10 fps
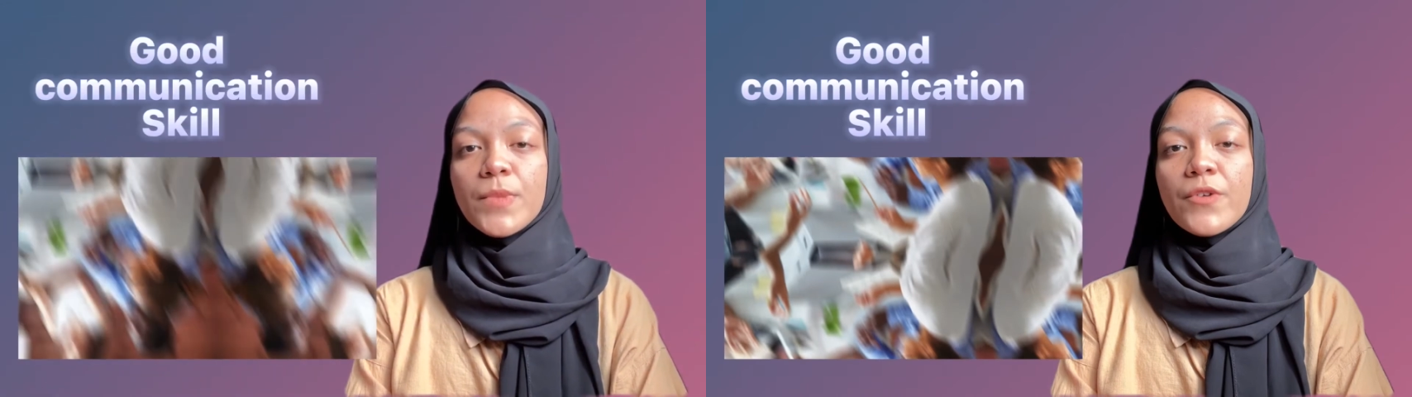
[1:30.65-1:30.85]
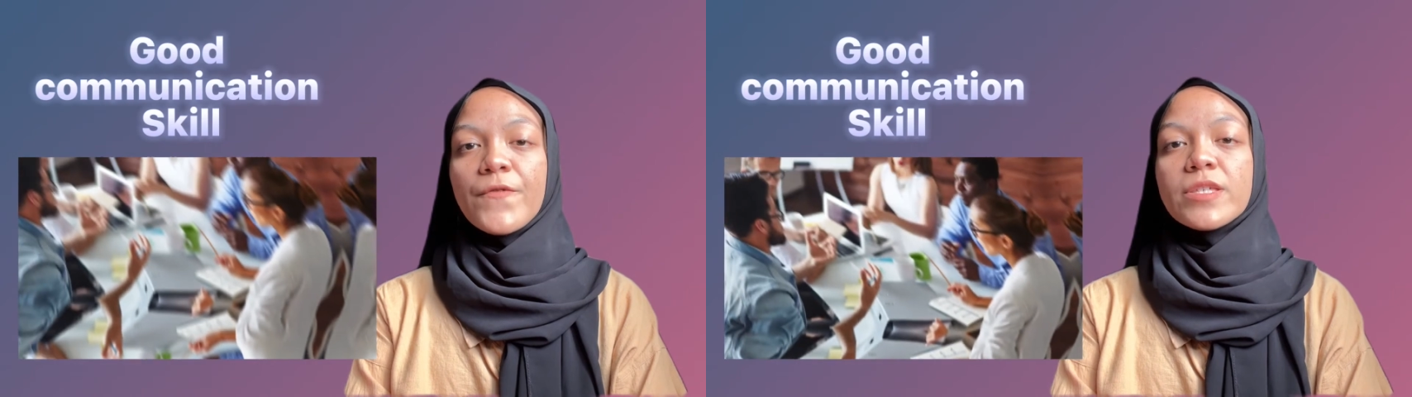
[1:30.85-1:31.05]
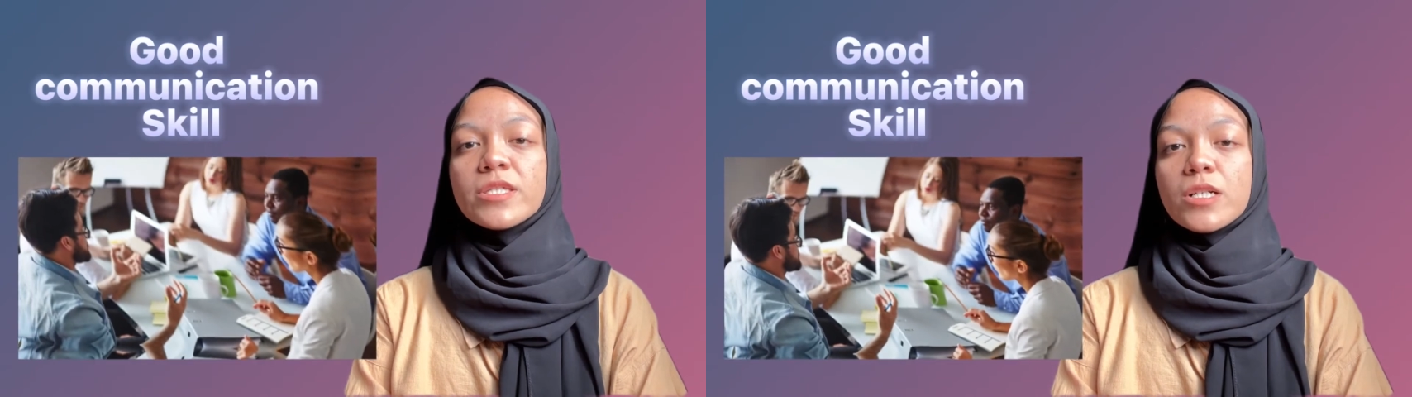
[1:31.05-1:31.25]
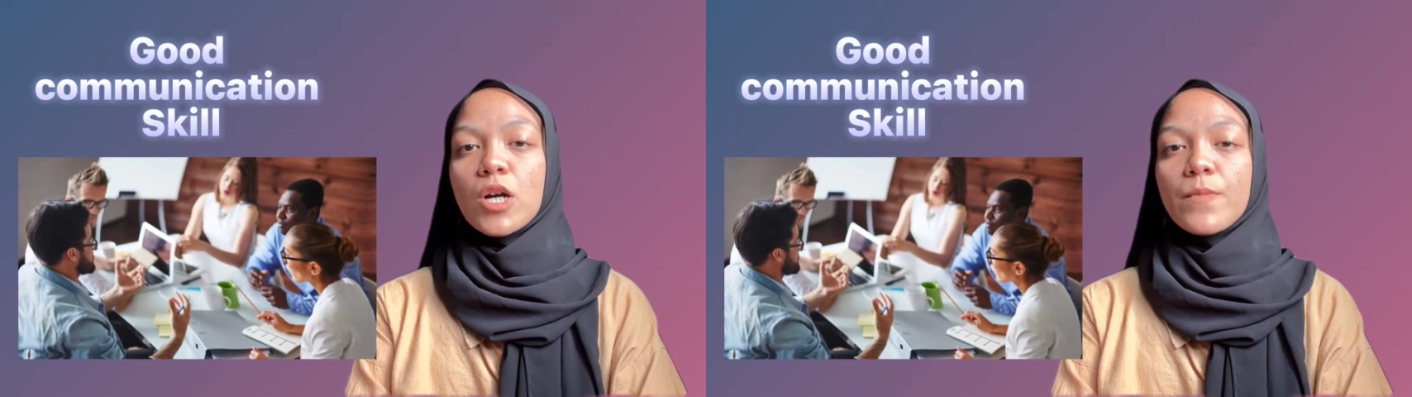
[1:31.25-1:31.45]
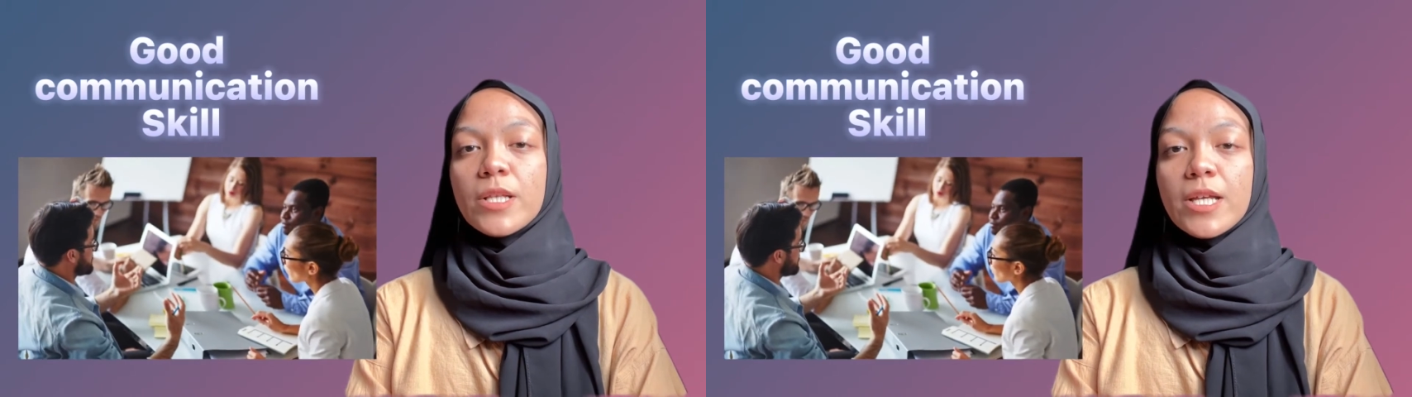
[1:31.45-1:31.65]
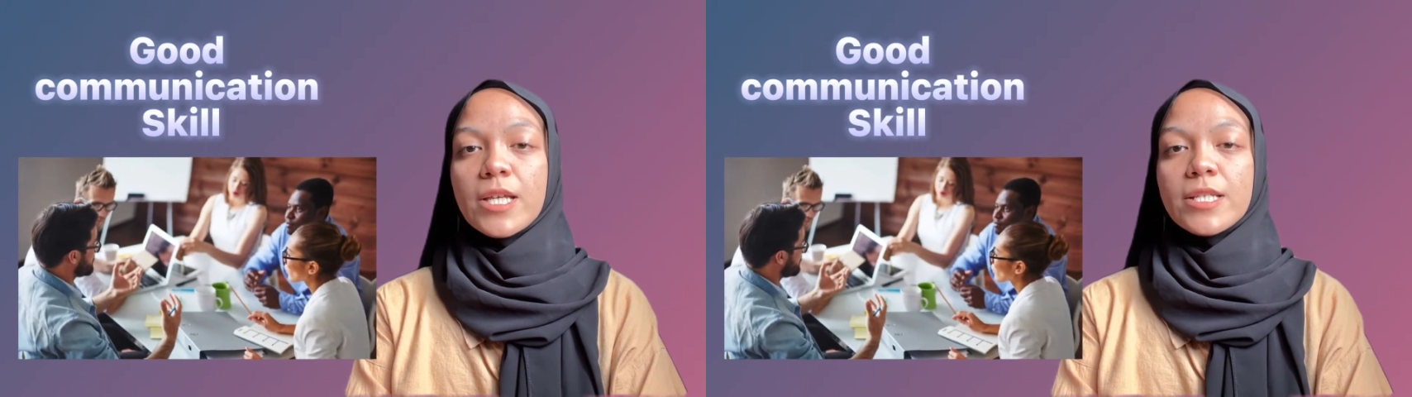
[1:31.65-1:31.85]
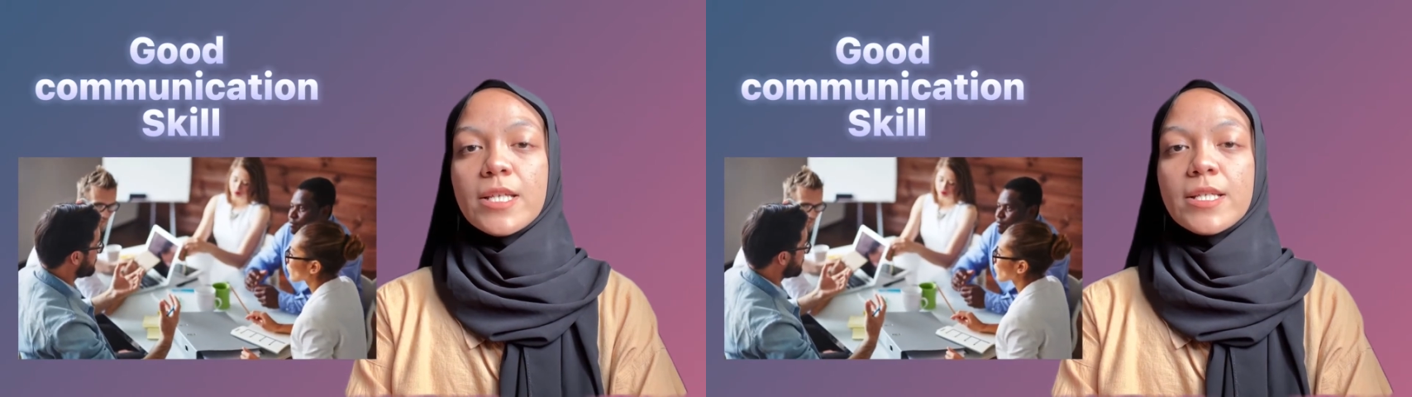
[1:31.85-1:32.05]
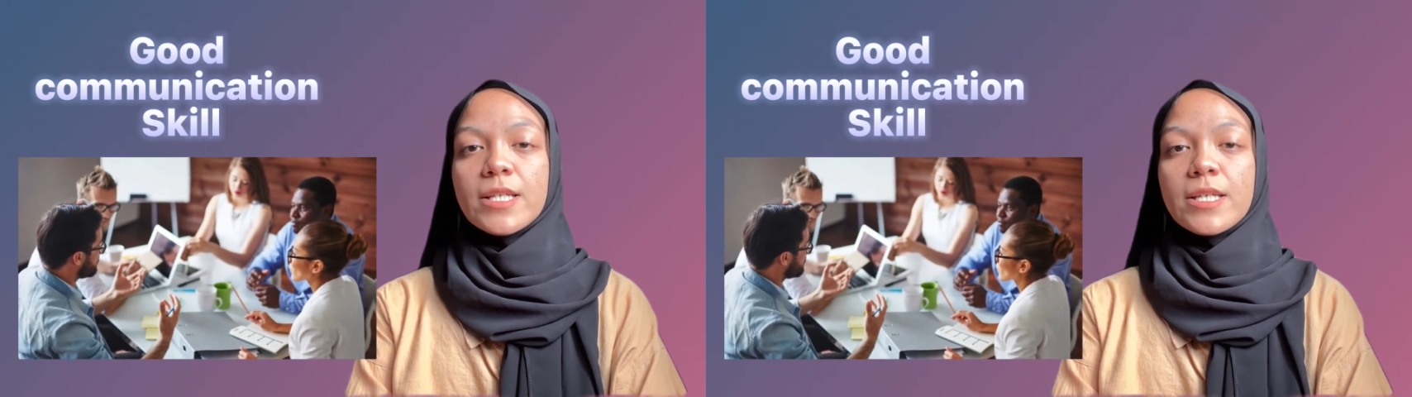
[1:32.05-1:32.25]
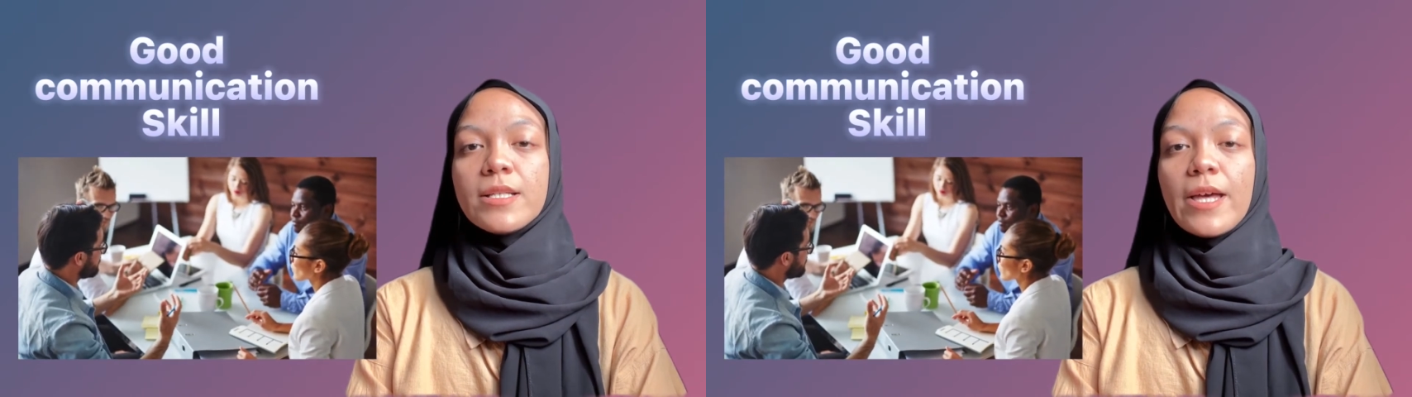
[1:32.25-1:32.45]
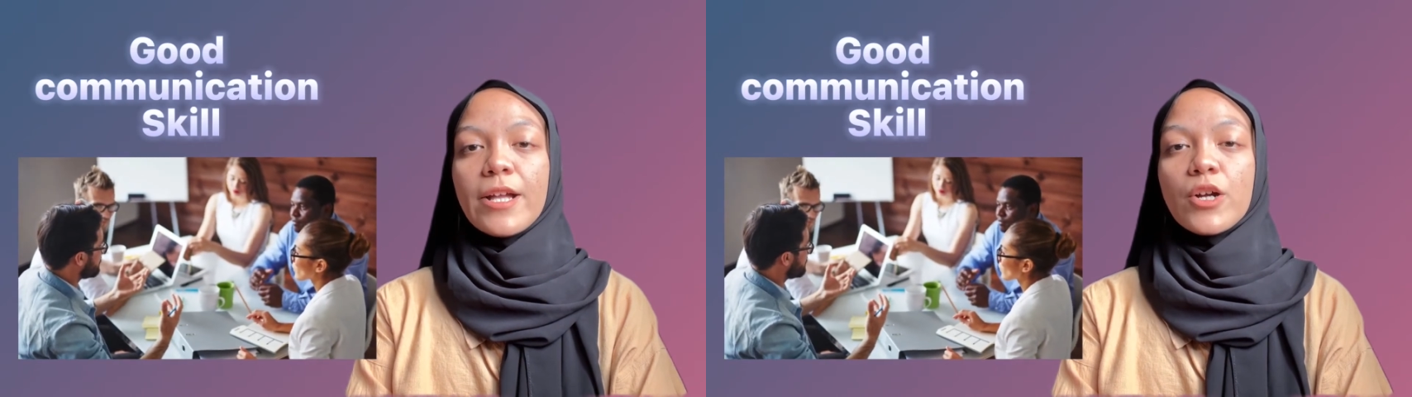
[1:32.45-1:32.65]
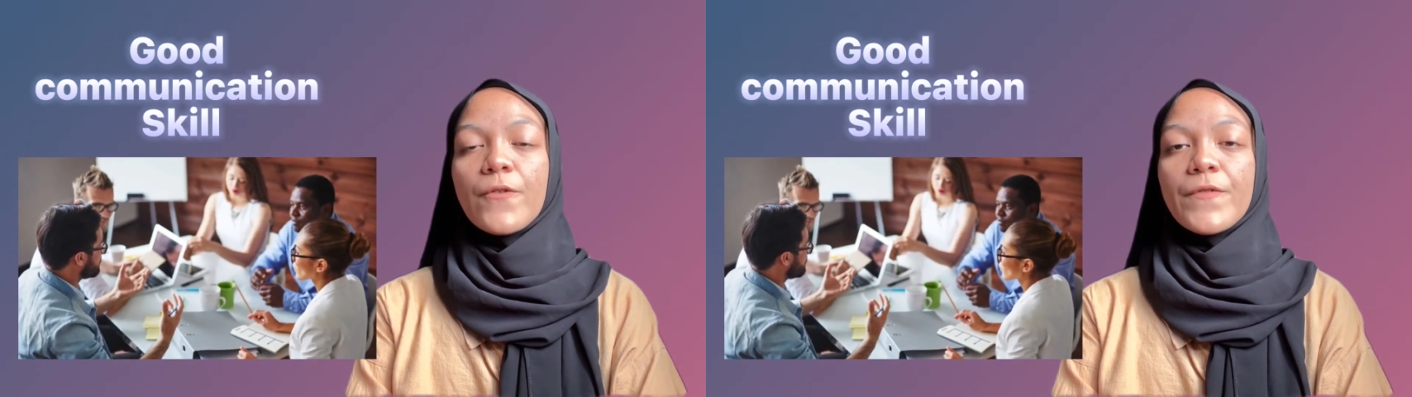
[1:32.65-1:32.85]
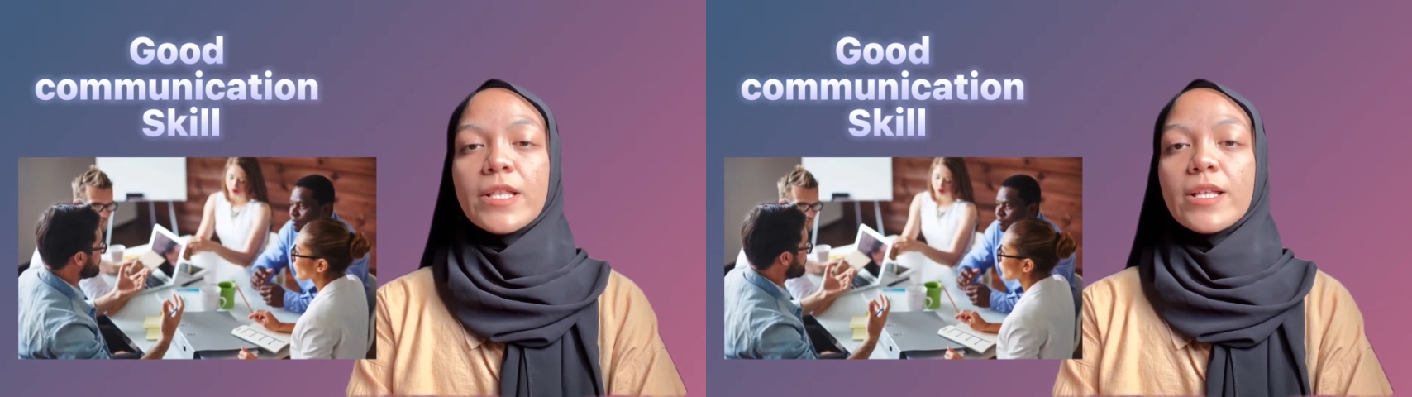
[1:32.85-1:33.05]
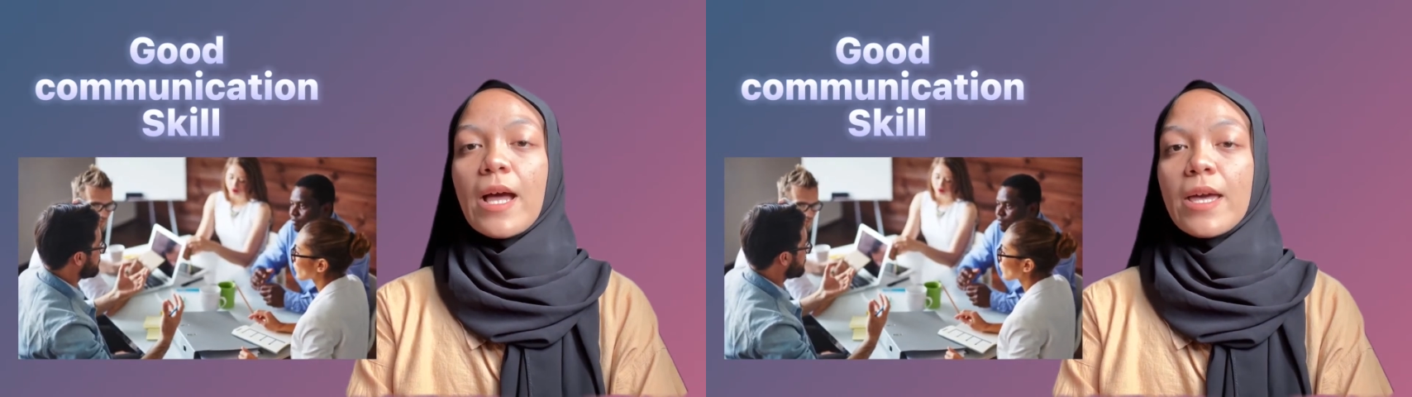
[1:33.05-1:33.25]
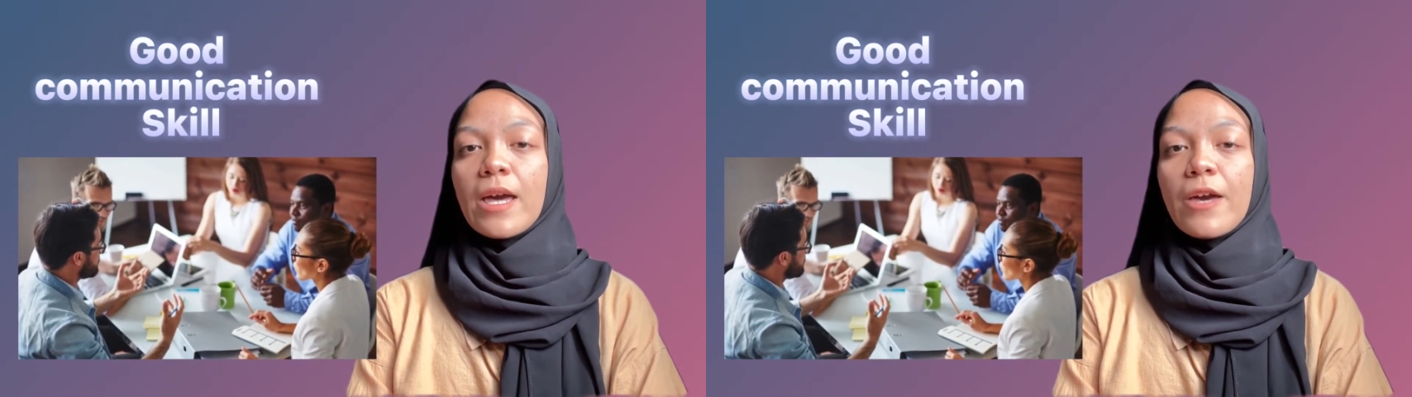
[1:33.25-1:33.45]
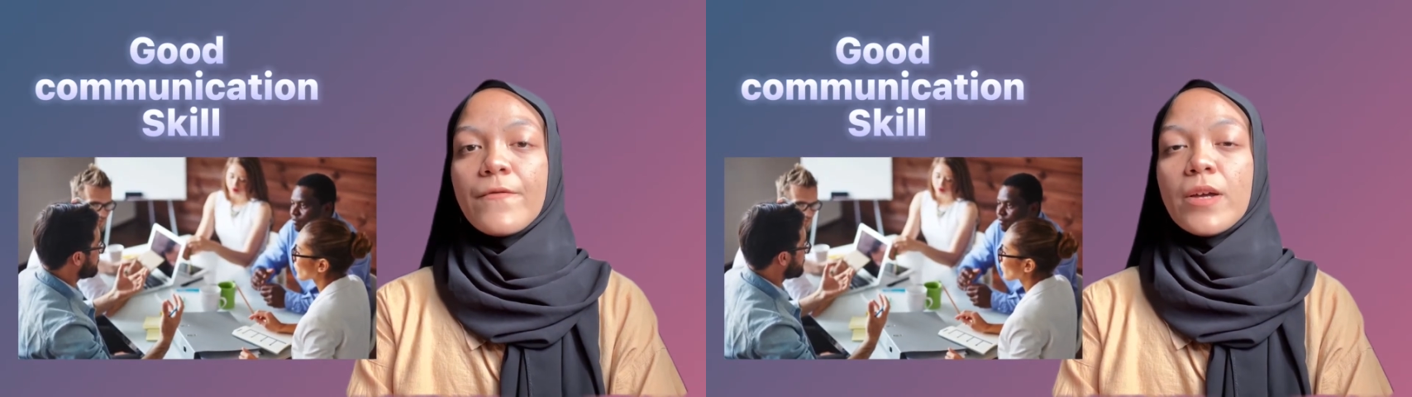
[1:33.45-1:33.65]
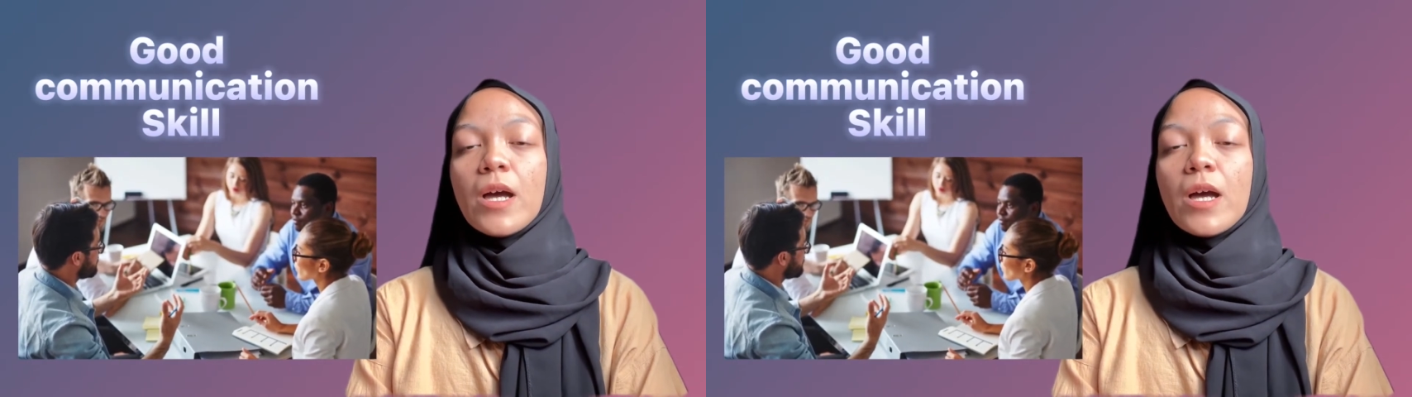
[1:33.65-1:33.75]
With the communication skill and confidence I have,